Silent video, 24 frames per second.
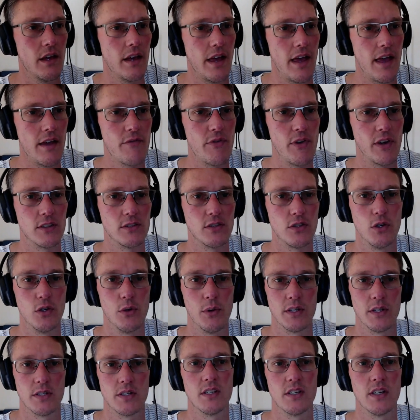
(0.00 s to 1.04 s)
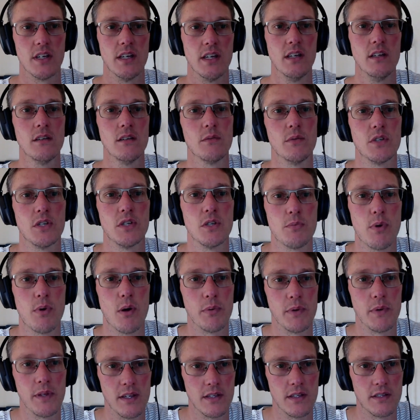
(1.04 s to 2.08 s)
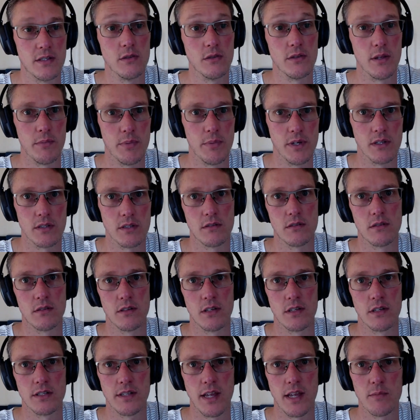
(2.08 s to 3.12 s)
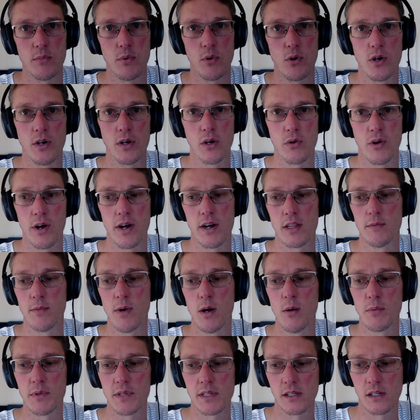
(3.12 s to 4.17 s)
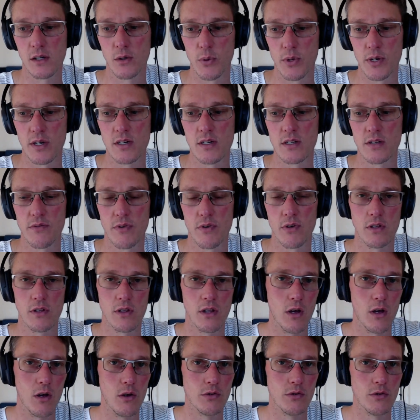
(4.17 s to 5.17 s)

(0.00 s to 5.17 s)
FX USD, which is probably still their biggest stablecoin created at the moment, the liquidity is very low.